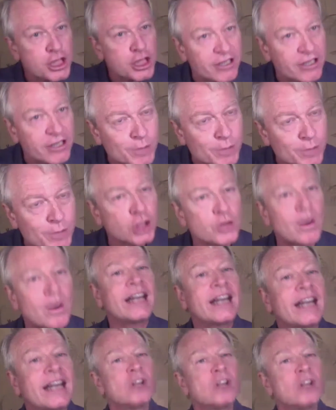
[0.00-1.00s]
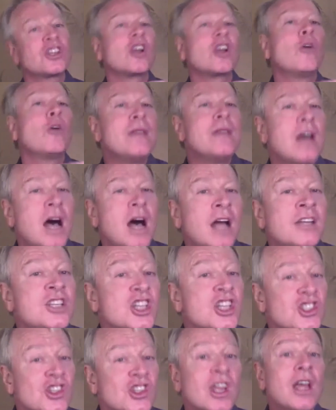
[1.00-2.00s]
spirituality wants to go beyond
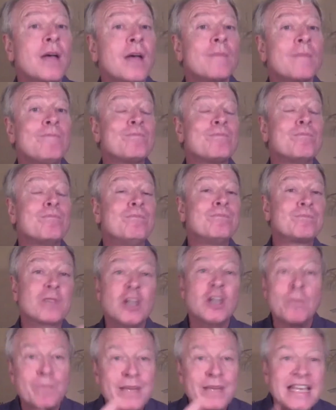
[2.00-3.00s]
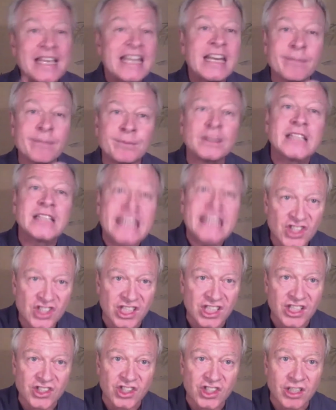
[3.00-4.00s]
just competing belief
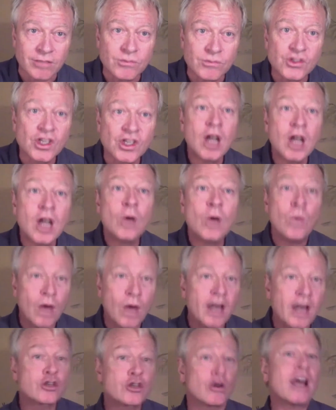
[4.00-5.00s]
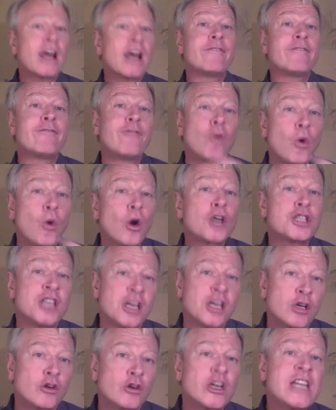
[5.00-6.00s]
systems. We want to try to forge an
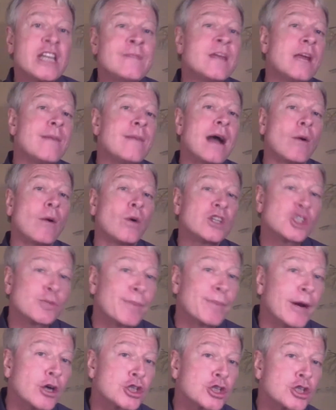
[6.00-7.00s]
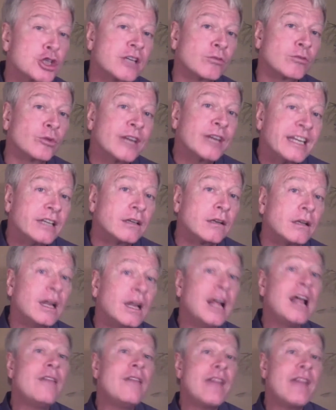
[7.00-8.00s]
agreement about what's spiritually real
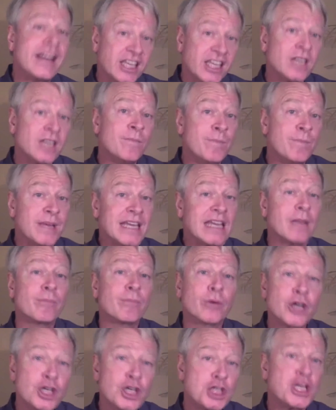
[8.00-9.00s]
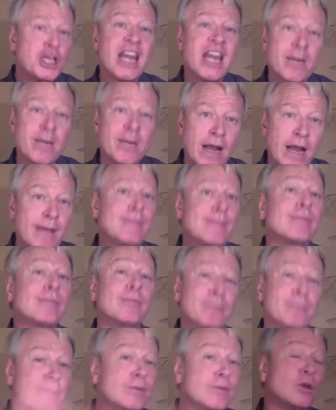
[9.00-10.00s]
that can be appreciated by
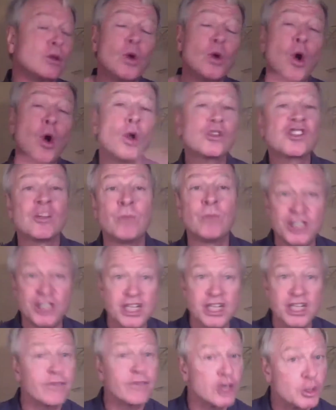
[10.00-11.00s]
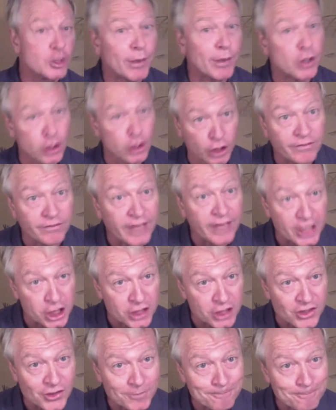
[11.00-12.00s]
people who hold somewhat different spiritual
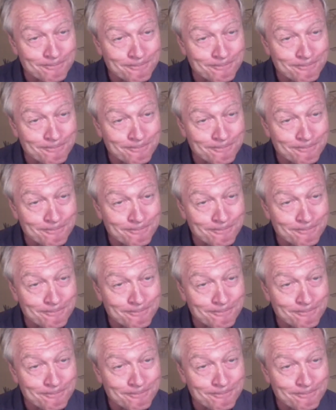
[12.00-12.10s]
convictions.